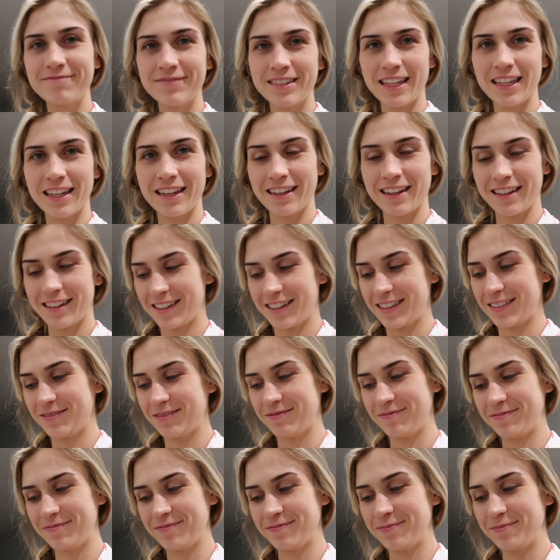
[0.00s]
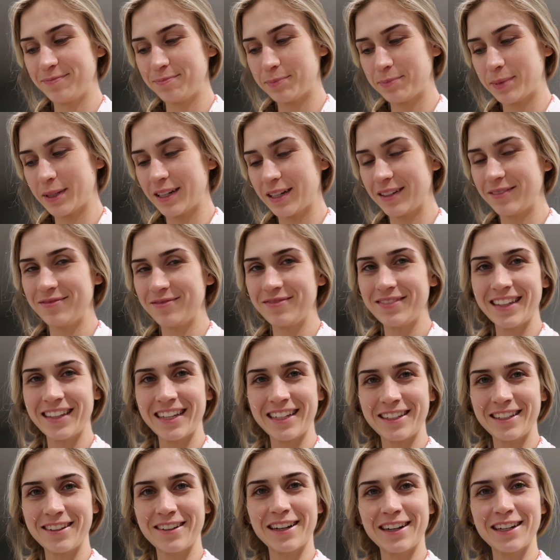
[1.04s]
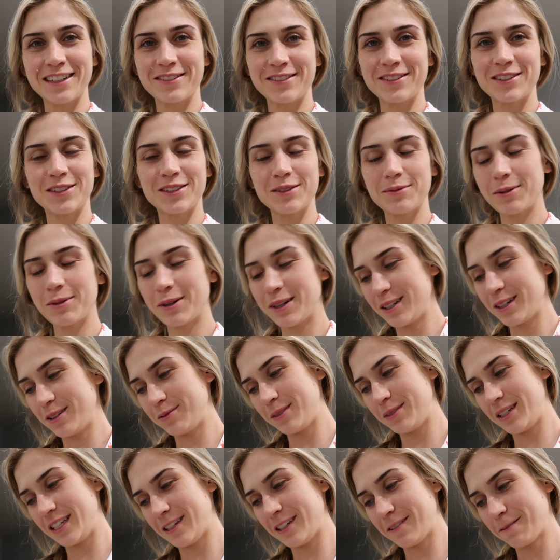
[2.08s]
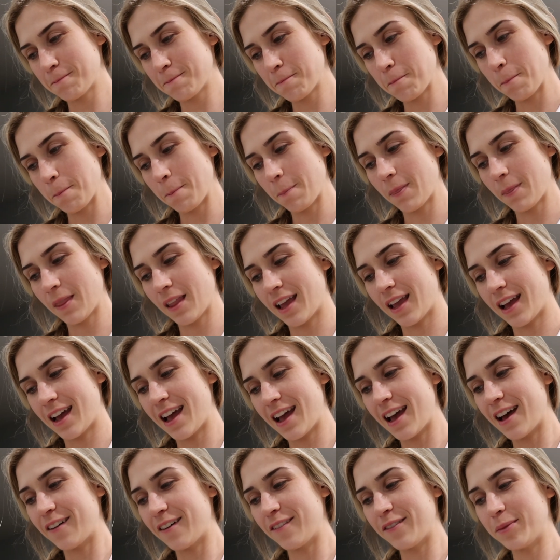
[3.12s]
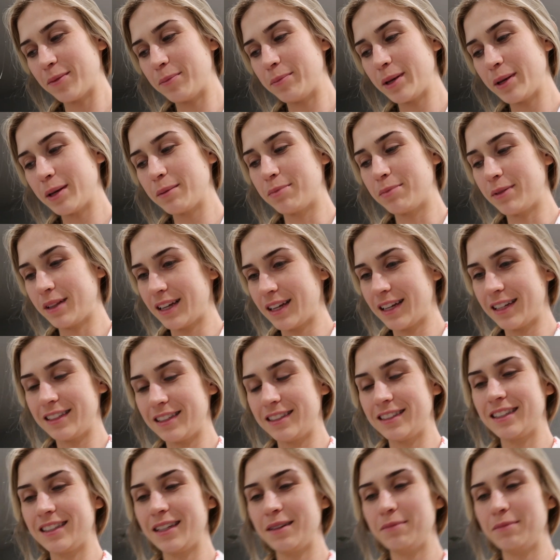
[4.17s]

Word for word: yeah. But thank you guys for supporting me. I have big plans